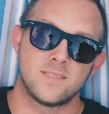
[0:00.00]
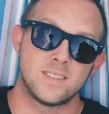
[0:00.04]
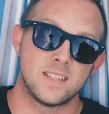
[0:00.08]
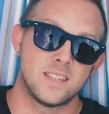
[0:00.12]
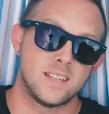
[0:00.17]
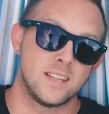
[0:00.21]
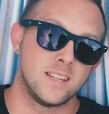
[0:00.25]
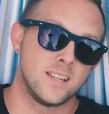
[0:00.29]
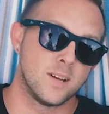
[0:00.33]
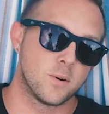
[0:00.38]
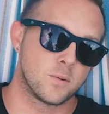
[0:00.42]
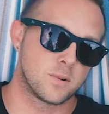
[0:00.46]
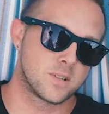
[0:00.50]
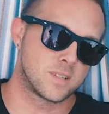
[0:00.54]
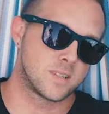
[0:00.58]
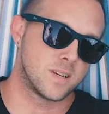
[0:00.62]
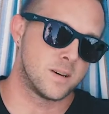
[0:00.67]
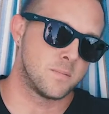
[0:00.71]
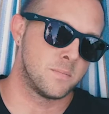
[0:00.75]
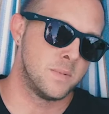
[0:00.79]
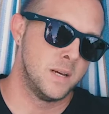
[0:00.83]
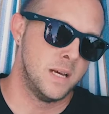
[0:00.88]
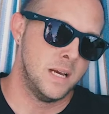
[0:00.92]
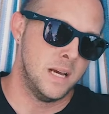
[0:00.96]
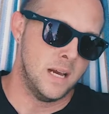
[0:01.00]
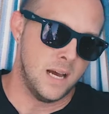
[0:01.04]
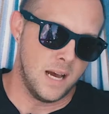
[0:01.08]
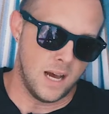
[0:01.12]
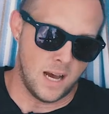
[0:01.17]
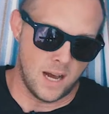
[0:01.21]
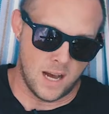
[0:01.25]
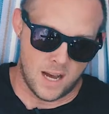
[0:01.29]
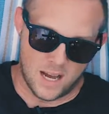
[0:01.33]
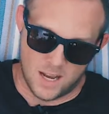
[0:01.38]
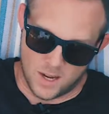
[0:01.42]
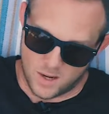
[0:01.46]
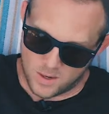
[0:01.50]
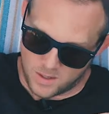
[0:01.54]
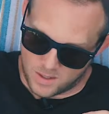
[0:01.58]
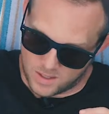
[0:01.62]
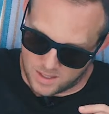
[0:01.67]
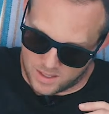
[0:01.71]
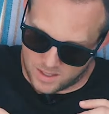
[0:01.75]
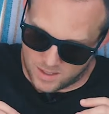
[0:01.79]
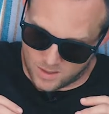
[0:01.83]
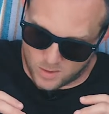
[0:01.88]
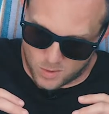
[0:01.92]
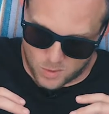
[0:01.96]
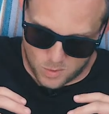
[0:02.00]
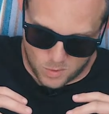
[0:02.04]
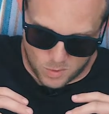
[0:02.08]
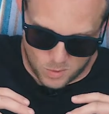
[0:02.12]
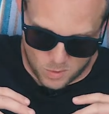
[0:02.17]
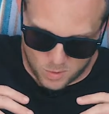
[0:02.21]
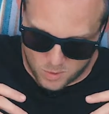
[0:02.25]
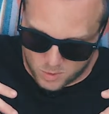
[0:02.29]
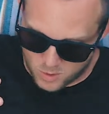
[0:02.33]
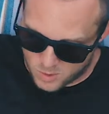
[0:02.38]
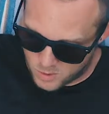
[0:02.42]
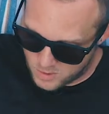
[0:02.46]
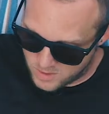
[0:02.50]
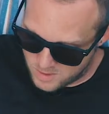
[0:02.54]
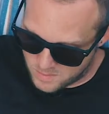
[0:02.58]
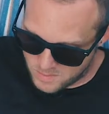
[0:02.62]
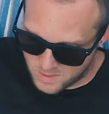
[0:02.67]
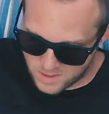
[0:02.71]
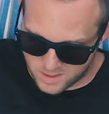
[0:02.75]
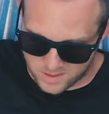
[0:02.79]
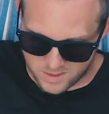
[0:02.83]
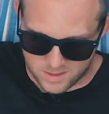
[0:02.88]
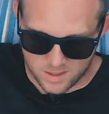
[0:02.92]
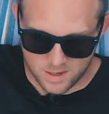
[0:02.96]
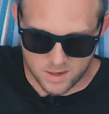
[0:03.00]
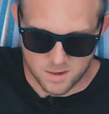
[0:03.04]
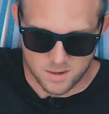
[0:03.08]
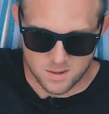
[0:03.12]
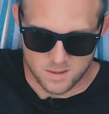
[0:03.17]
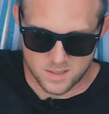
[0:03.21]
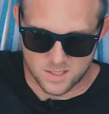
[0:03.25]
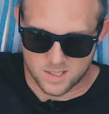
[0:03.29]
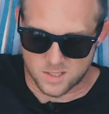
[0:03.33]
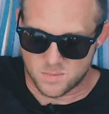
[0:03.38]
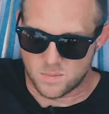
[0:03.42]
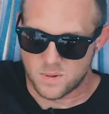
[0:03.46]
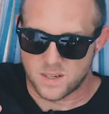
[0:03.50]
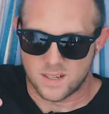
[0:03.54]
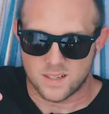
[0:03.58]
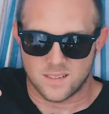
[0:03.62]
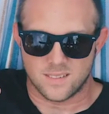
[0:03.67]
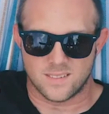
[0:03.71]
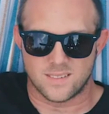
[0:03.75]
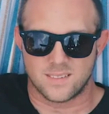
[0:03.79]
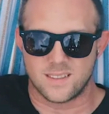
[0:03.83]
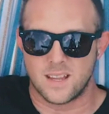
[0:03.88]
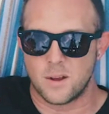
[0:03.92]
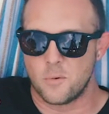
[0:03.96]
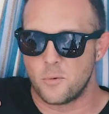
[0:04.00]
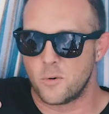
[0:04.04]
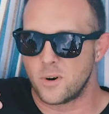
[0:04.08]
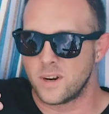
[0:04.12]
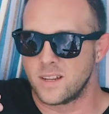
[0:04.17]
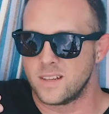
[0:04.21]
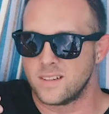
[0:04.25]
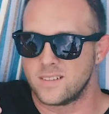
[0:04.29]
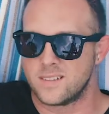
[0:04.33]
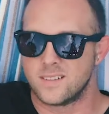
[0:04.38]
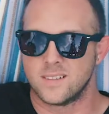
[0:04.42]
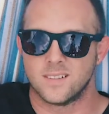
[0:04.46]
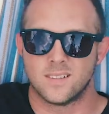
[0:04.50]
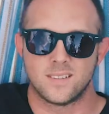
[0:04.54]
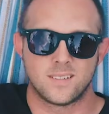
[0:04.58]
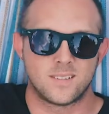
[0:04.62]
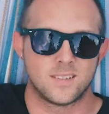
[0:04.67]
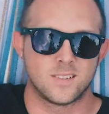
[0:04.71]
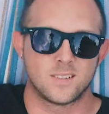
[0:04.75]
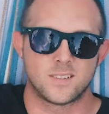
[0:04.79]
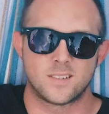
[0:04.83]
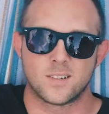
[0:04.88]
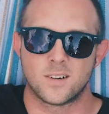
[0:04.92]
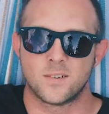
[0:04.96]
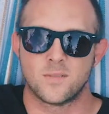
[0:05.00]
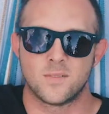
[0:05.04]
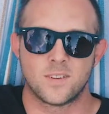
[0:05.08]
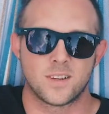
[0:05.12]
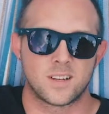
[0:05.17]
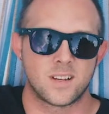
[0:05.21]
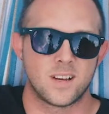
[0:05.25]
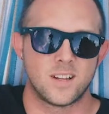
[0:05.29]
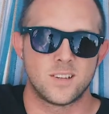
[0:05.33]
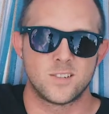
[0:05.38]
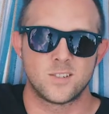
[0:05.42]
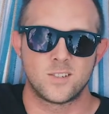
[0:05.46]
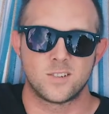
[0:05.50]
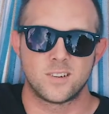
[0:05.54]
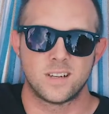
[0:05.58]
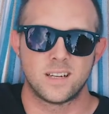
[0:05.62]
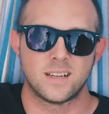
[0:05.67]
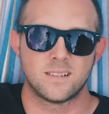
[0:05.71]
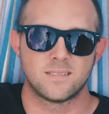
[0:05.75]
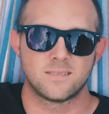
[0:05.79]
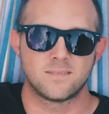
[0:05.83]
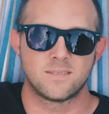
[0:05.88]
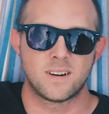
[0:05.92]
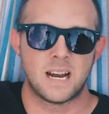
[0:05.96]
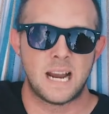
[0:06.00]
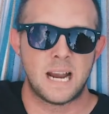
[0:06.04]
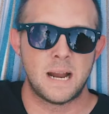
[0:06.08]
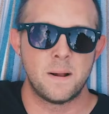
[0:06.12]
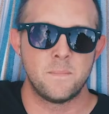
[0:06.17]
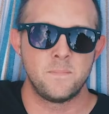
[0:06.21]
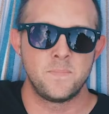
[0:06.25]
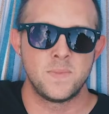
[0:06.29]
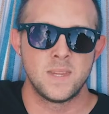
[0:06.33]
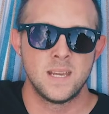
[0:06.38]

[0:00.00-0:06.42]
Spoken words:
And then there were some who joined the military just because they wanted to serve the country, right?